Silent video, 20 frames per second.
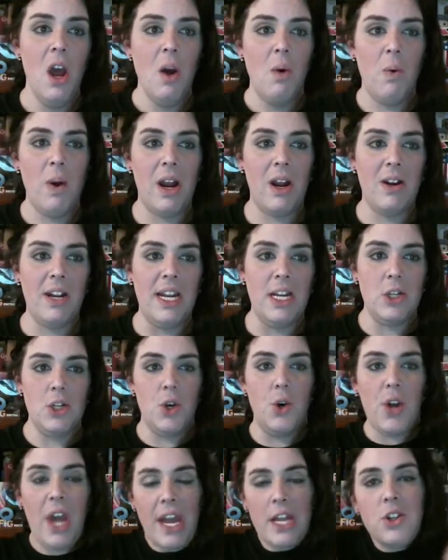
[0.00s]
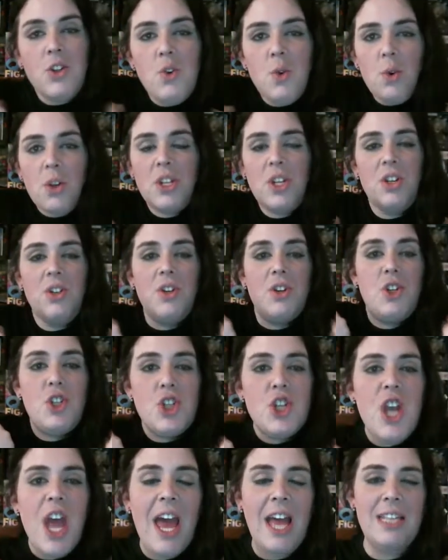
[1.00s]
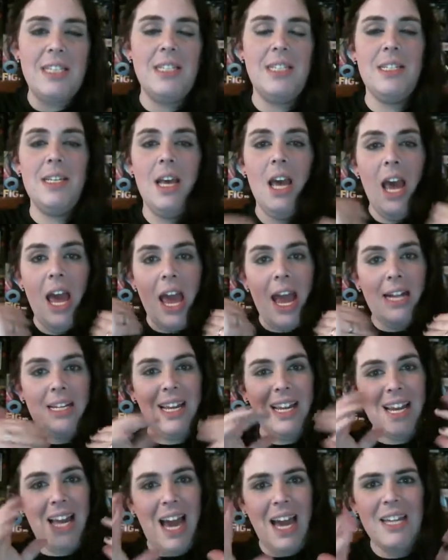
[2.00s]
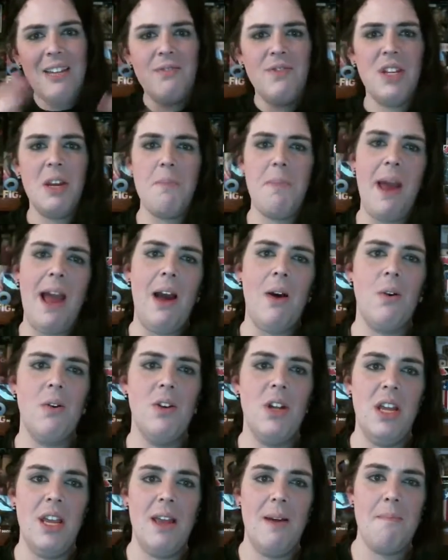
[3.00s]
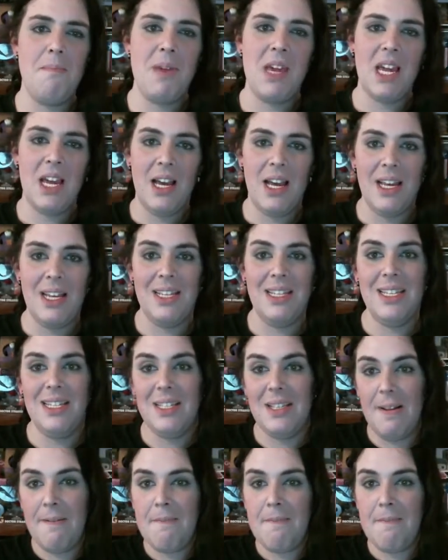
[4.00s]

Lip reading: where he took a nuke to the chest, and it kind of depowered him because,